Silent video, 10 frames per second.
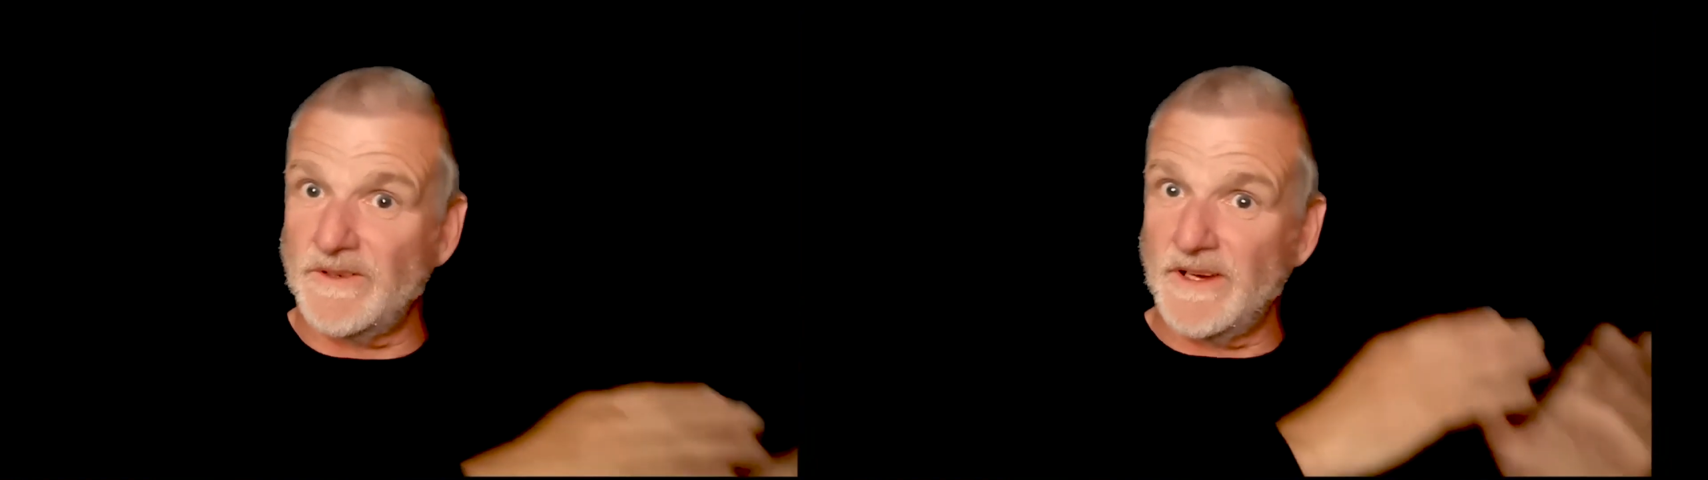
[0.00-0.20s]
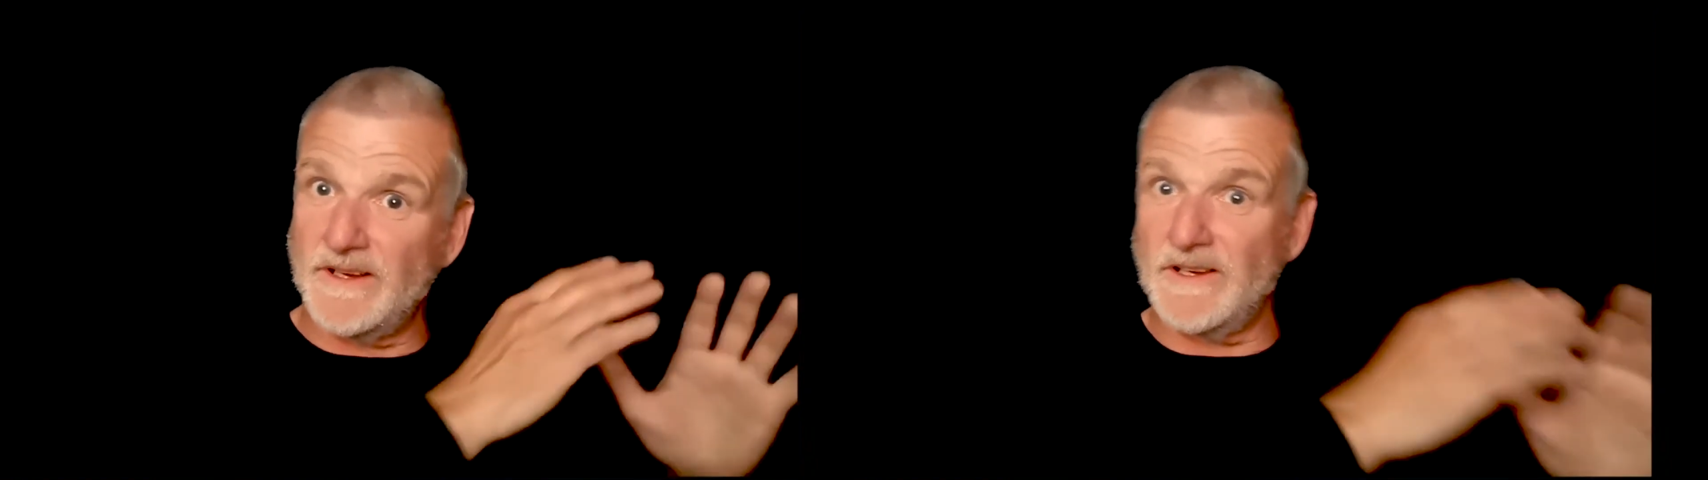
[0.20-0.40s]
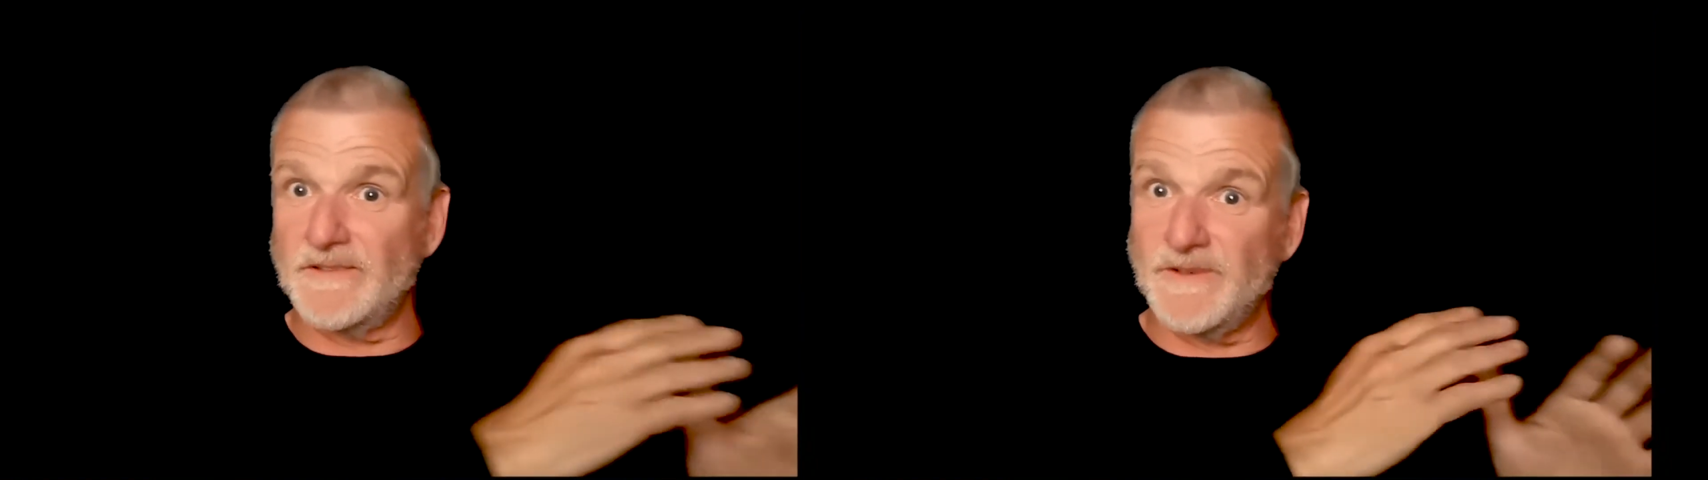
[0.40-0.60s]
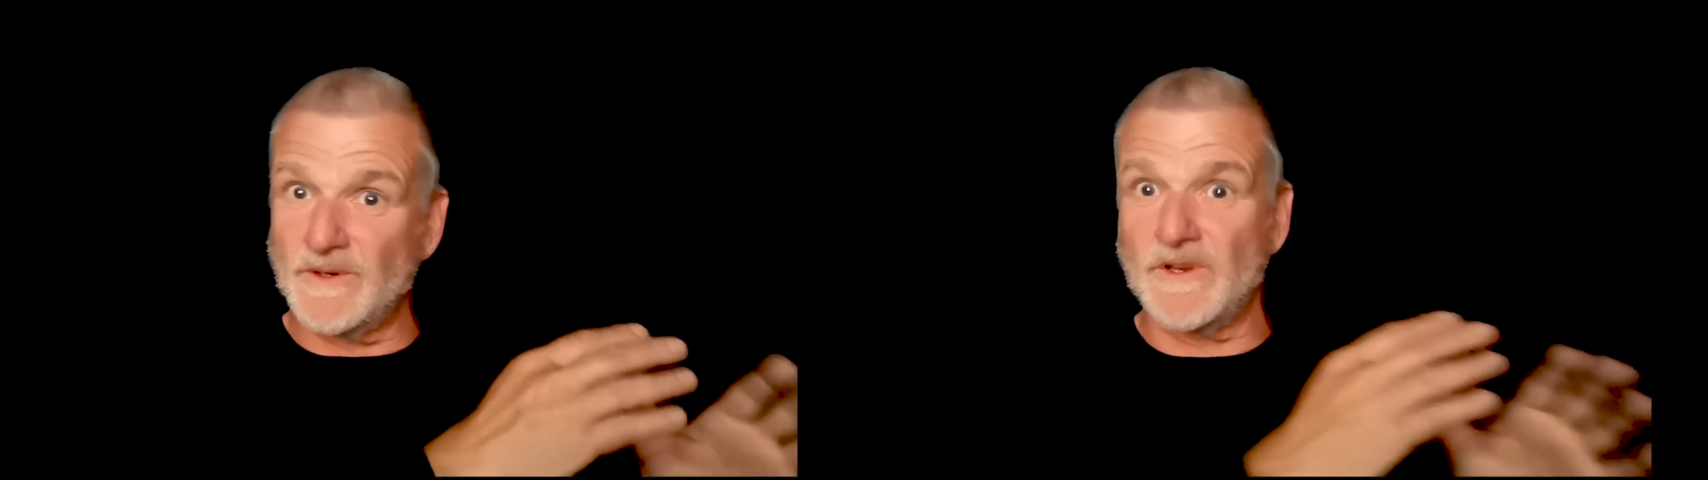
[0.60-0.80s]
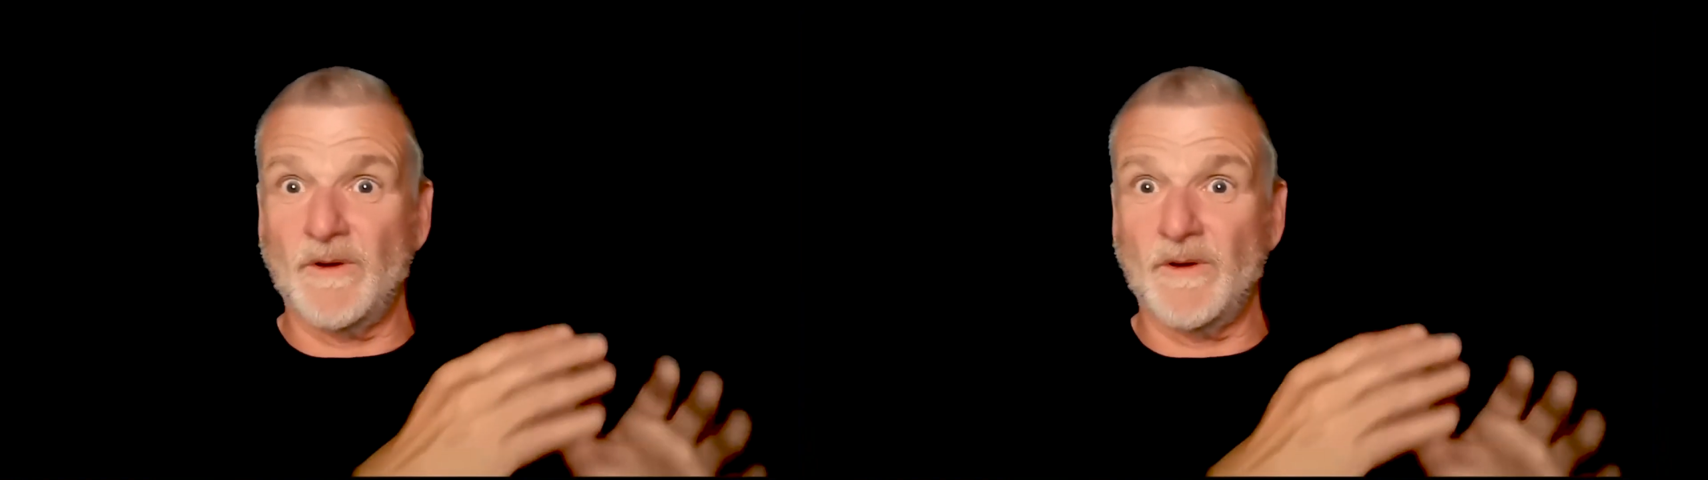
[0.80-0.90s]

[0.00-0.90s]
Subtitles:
or that hurtful